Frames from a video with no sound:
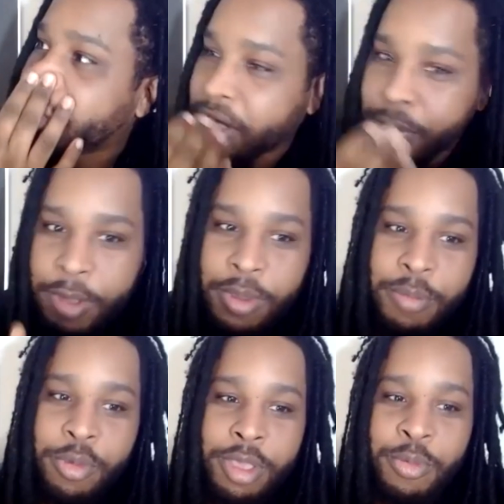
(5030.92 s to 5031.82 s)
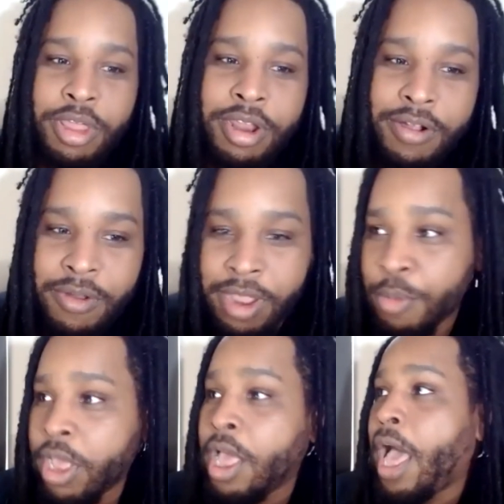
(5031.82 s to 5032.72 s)
you gotta make me get political here,
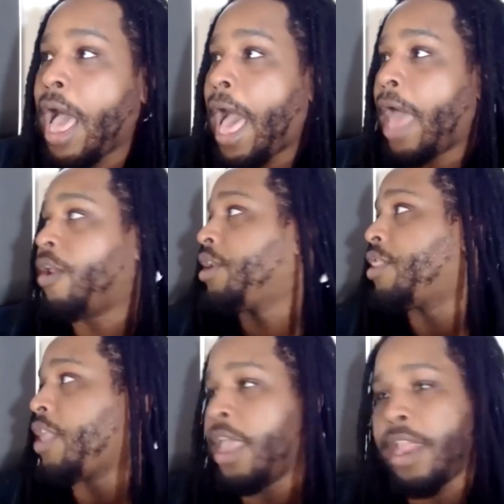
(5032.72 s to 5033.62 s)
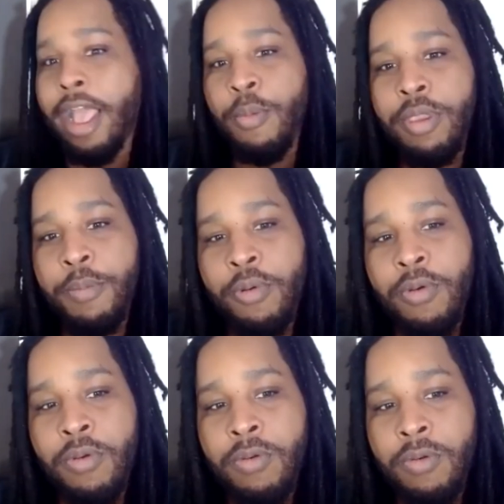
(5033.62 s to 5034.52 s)
but I don't understand how people
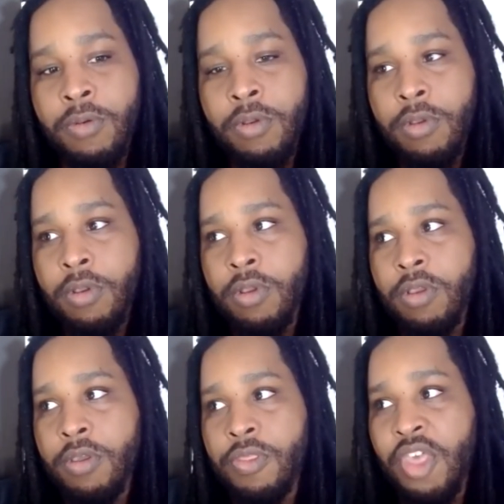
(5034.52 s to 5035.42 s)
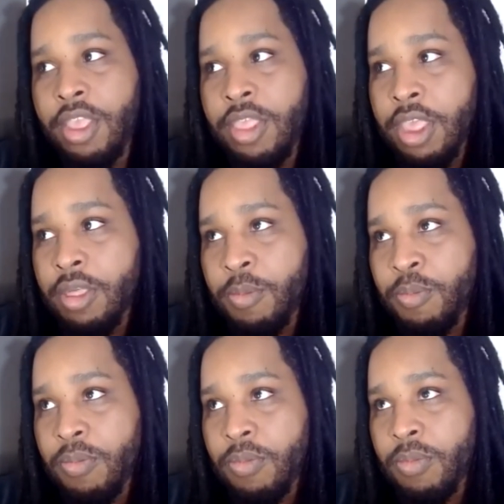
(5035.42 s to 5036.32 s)
who think that
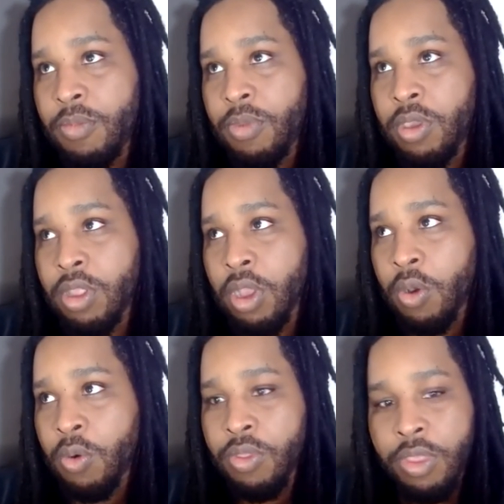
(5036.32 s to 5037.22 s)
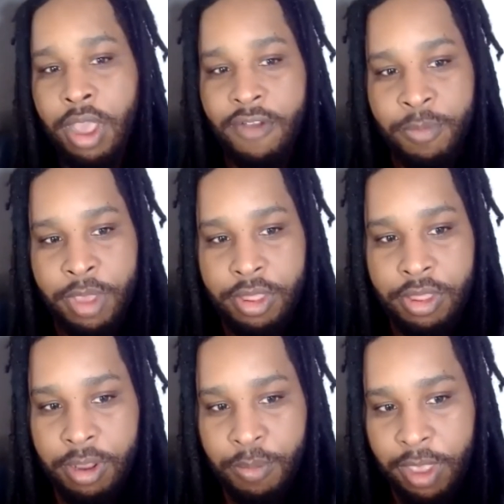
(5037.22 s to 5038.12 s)
you know the government
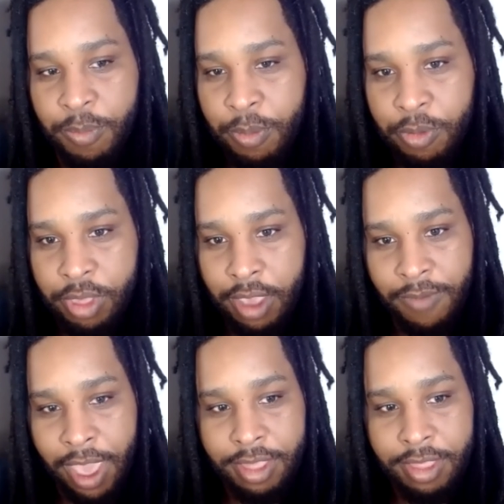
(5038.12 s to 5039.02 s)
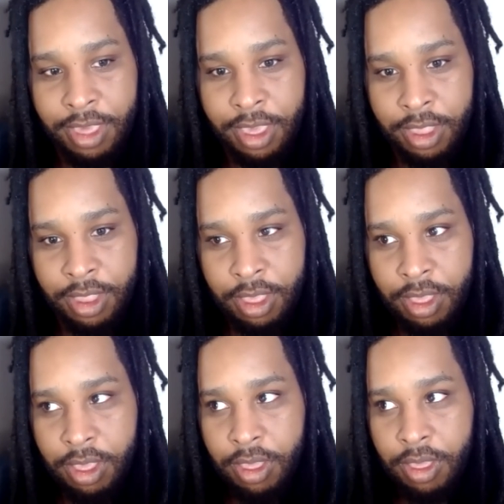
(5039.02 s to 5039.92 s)
shouldn't make people take a vaccine
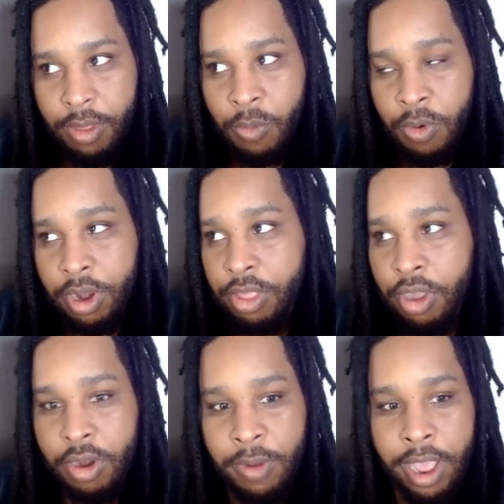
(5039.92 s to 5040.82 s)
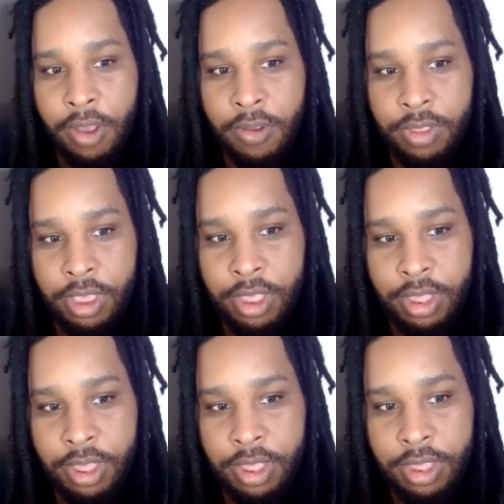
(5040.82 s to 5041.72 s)
want to turn around and,
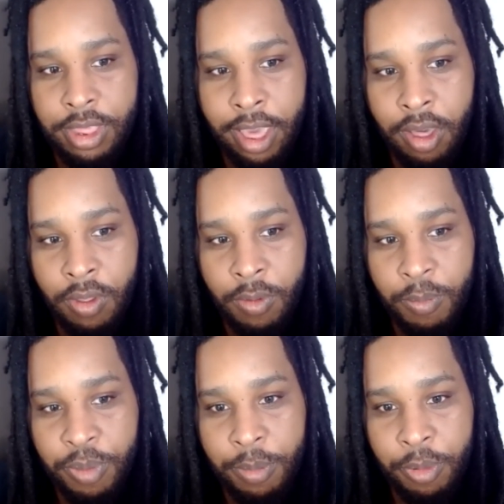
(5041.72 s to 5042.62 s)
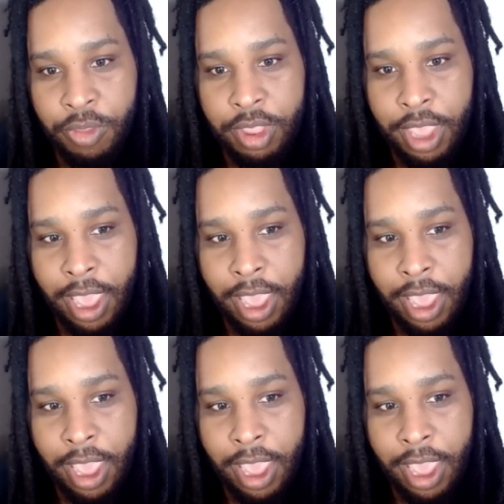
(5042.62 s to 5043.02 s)
and tell people that they